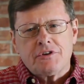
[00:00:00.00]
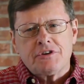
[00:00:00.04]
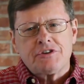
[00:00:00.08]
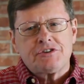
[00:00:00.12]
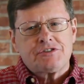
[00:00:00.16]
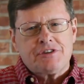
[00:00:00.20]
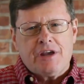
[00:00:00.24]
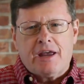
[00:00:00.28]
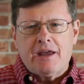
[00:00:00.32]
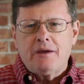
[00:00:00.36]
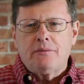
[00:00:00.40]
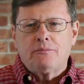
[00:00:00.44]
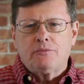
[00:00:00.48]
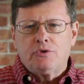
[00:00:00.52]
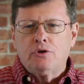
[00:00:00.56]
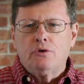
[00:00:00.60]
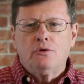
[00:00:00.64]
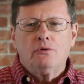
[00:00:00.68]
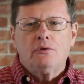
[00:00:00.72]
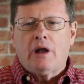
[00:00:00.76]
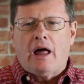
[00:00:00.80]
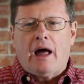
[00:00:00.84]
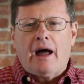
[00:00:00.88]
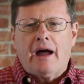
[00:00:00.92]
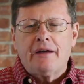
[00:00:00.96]
the same
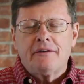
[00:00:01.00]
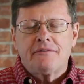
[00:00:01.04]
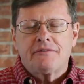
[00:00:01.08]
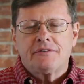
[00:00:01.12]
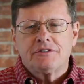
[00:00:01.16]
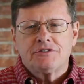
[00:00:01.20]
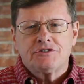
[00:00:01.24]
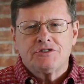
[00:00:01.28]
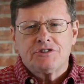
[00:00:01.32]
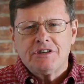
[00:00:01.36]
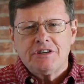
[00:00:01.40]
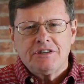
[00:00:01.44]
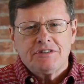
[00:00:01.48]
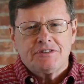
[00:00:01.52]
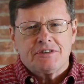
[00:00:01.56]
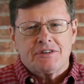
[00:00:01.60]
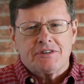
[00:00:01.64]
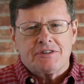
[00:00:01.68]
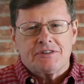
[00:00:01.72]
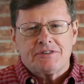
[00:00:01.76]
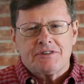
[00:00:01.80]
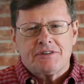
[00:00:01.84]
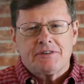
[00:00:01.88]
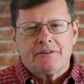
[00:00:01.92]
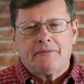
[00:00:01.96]
new life in
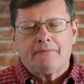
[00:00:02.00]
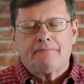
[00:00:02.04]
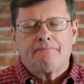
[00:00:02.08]
Jesus.